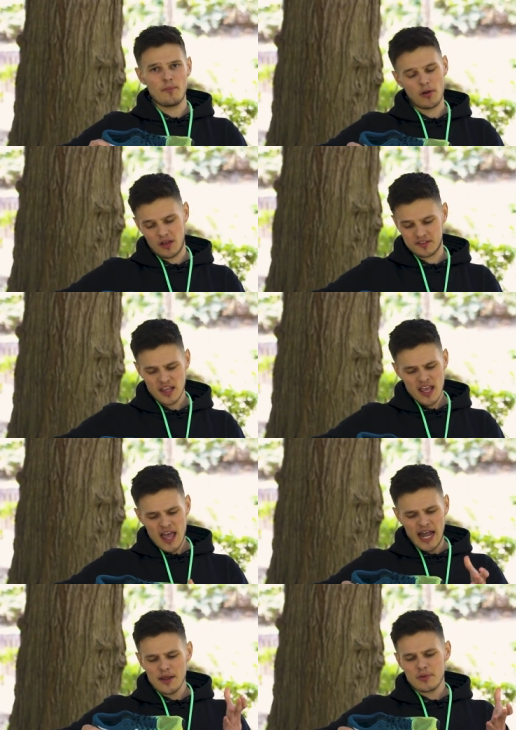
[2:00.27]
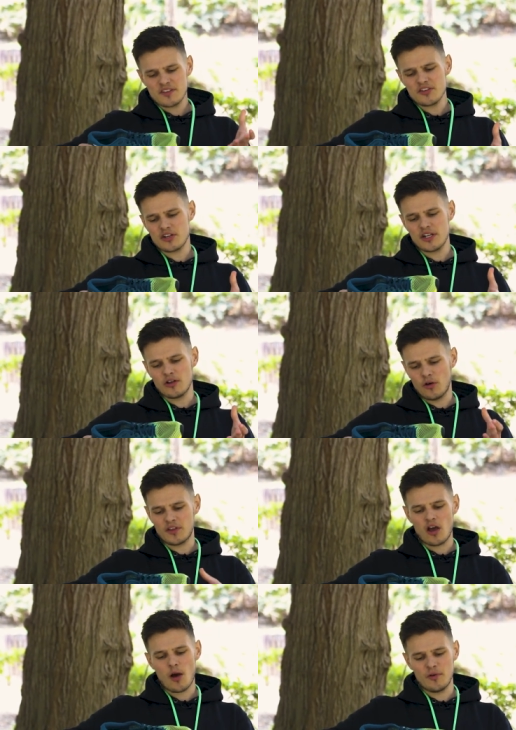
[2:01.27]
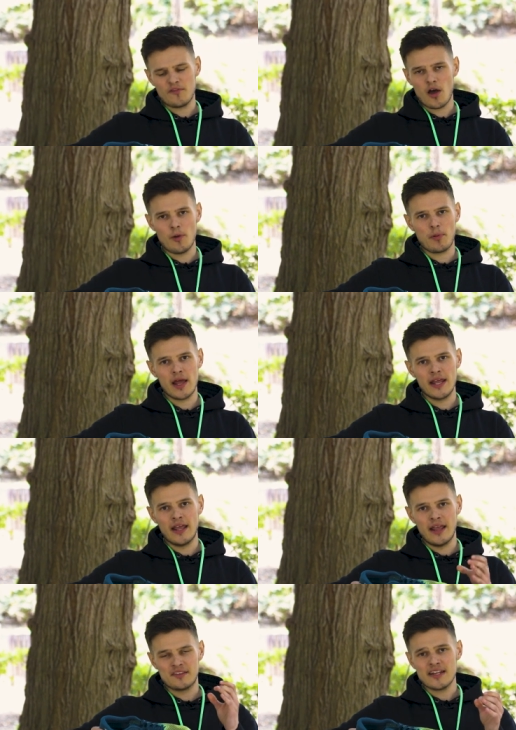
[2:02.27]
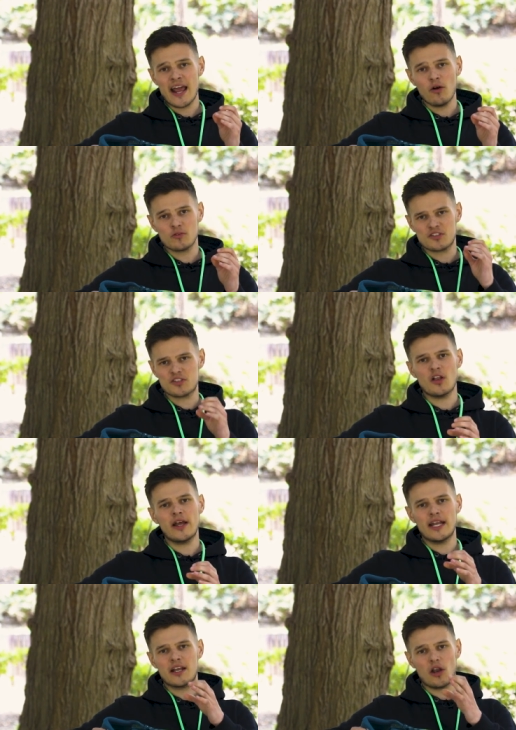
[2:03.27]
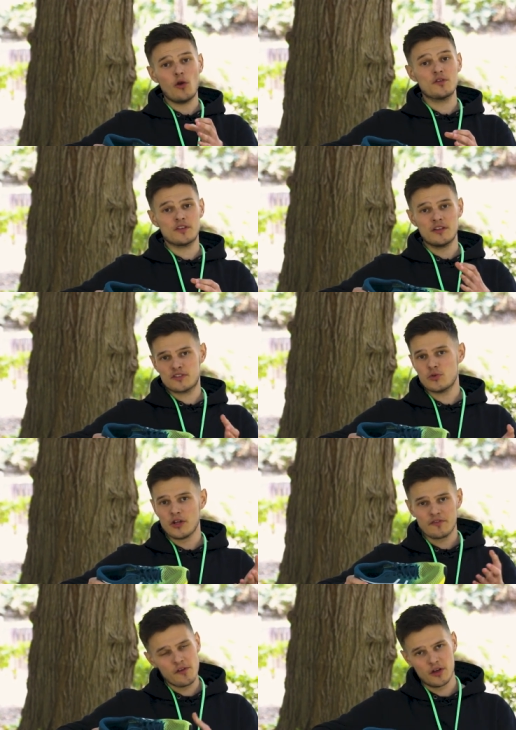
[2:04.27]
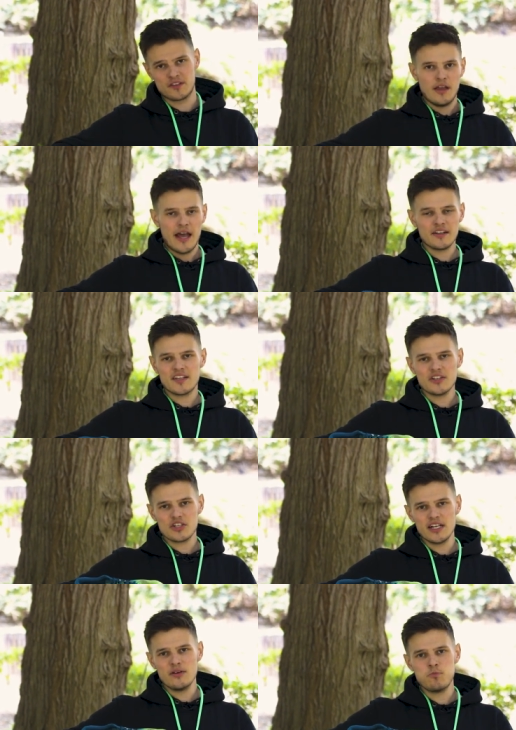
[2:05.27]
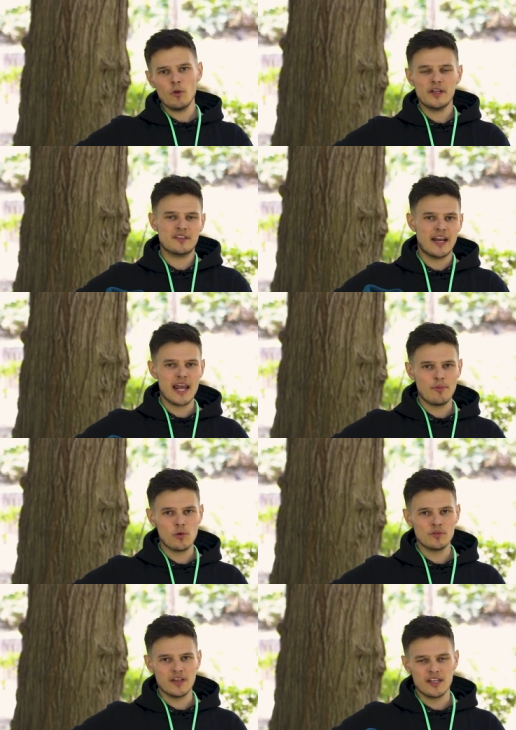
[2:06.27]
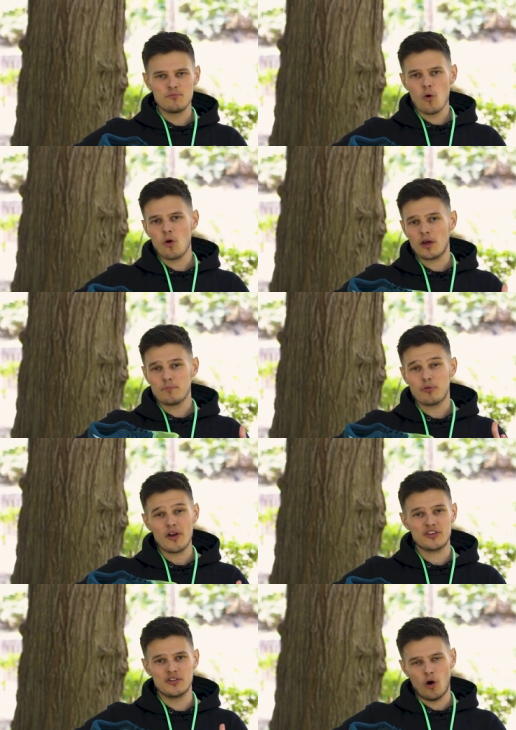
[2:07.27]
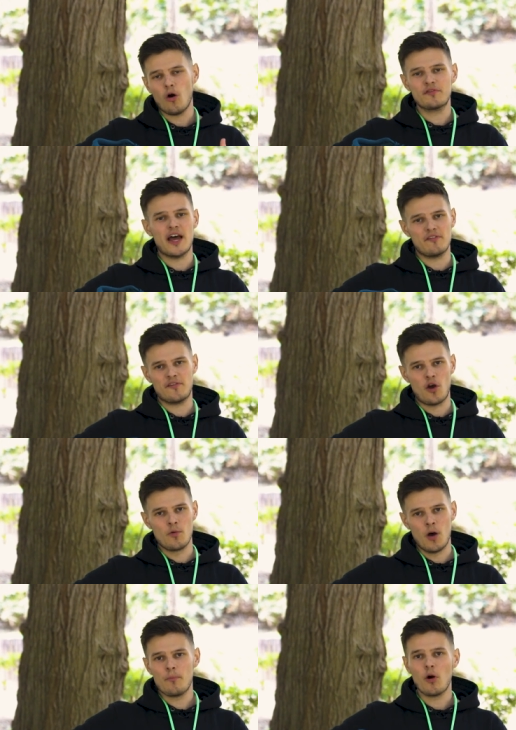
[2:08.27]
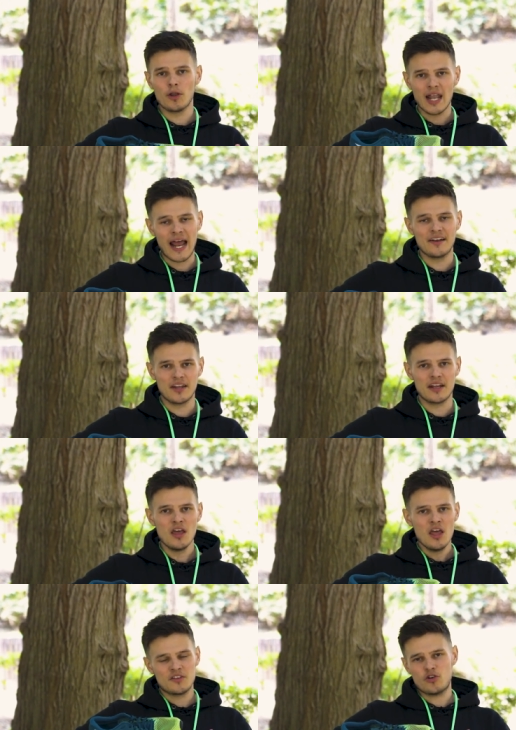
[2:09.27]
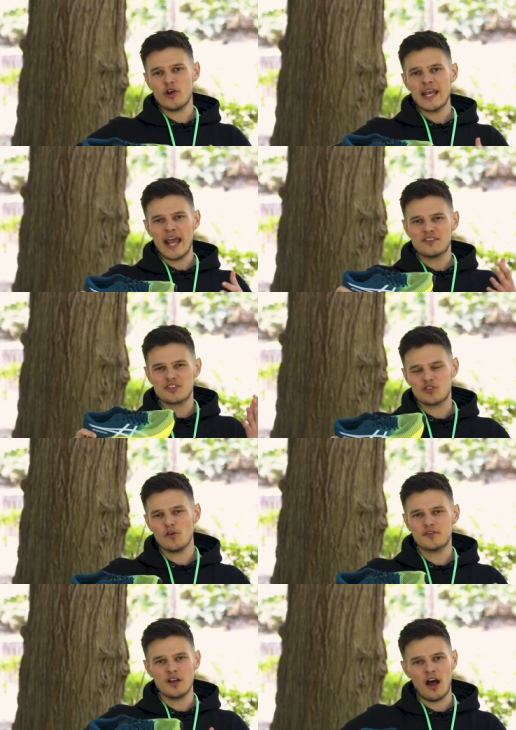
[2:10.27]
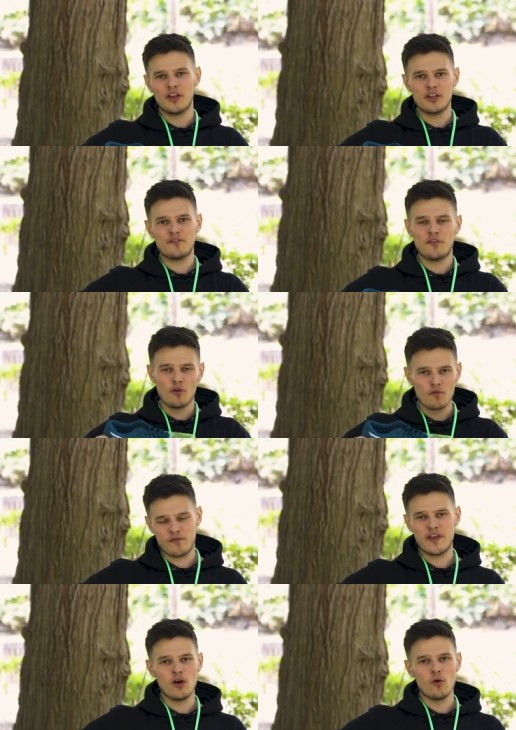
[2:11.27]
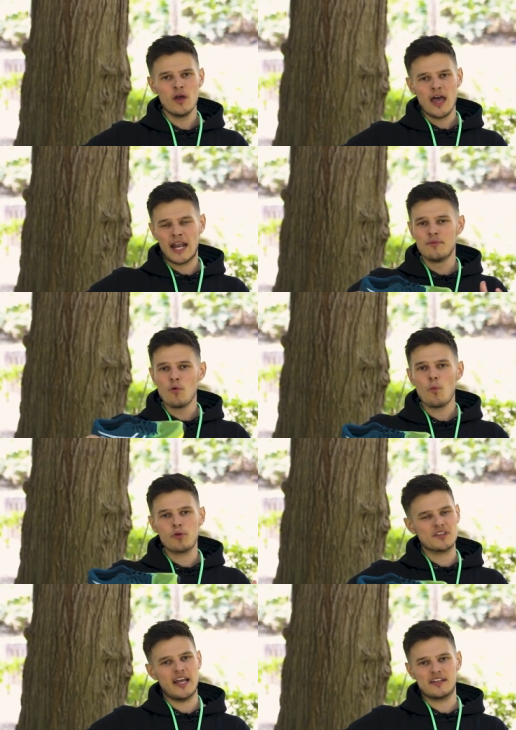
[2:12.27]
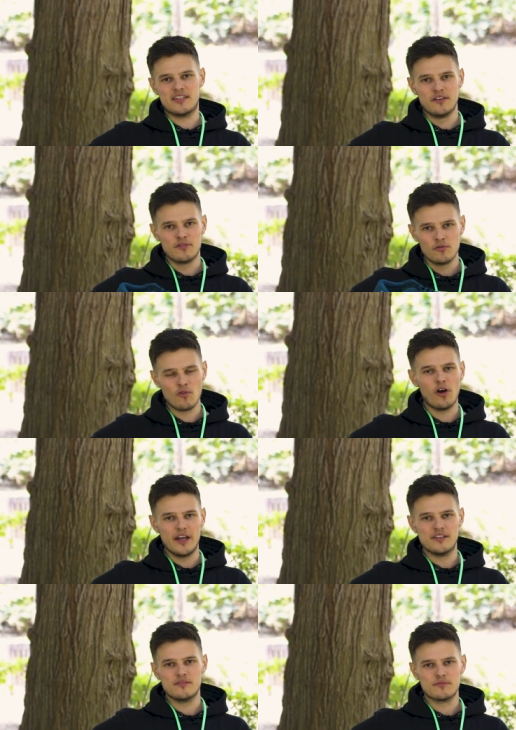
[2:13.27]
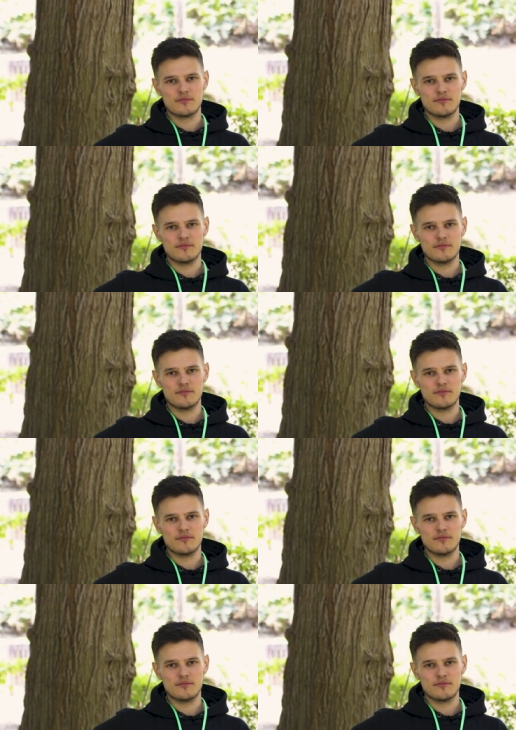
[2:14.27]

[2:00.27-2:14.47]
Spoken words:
Plus, and the positioning of the carbon fiber plate is now slightly closer to the foot. And essentially what this enables is more compression of that foam upon landing to create a softer underfoot feel and a more protective ride.